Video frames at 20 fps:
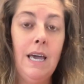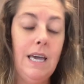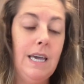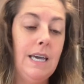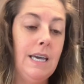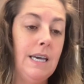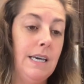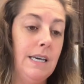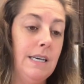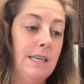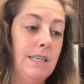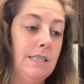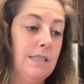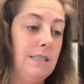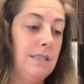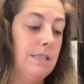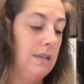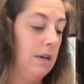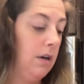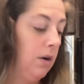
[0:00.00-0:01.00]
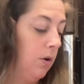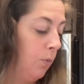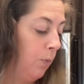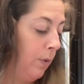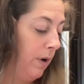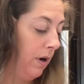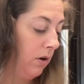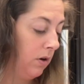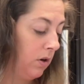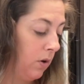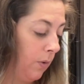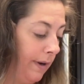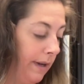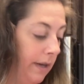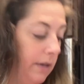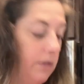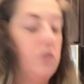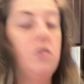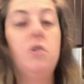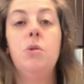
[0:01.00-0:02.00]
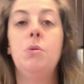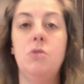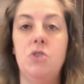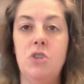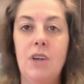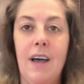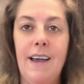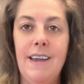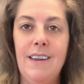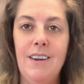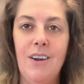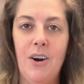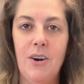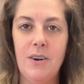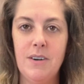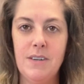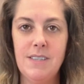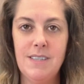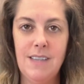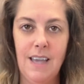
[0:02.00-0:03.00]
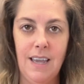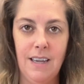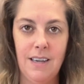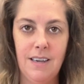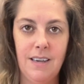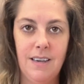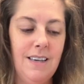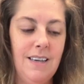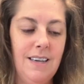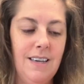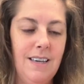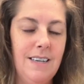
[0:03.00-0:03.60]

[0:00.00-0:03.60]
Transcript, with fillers: is we're going to shine our sink.